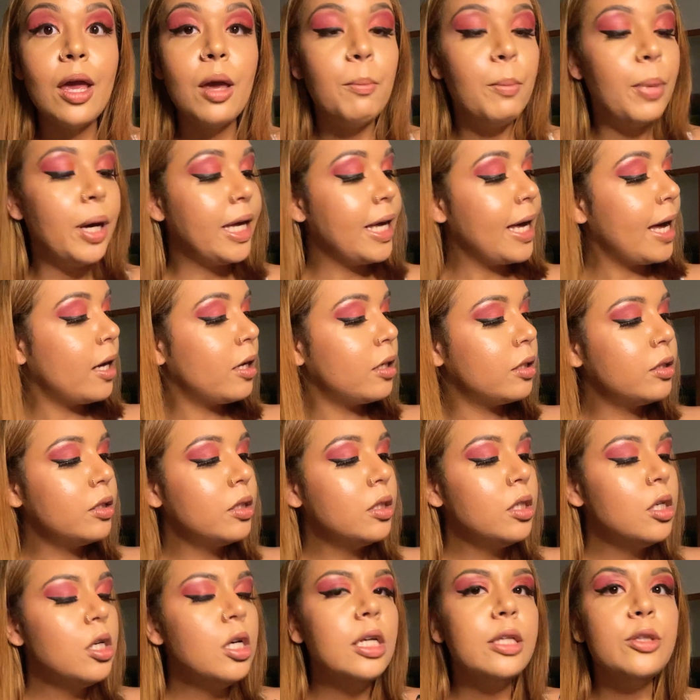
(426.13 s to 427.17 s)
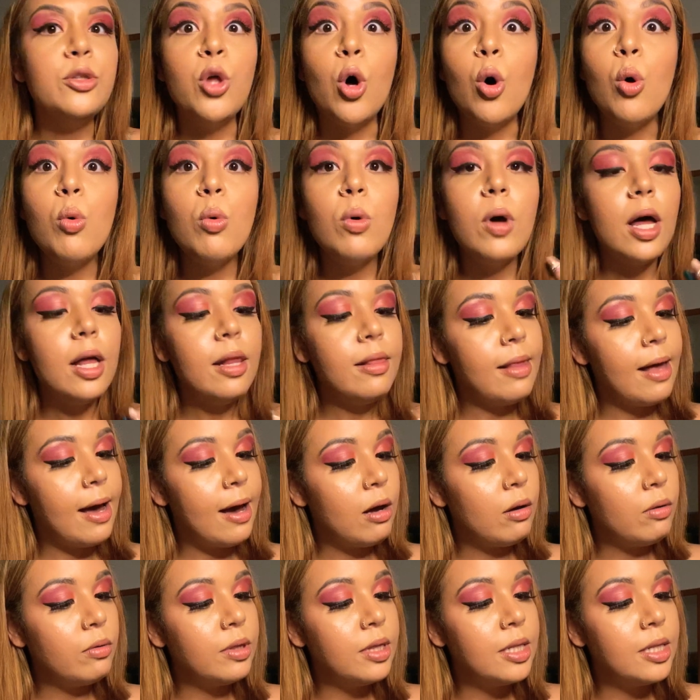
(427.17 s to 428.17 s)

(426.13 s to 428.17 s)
but yeah, don't allow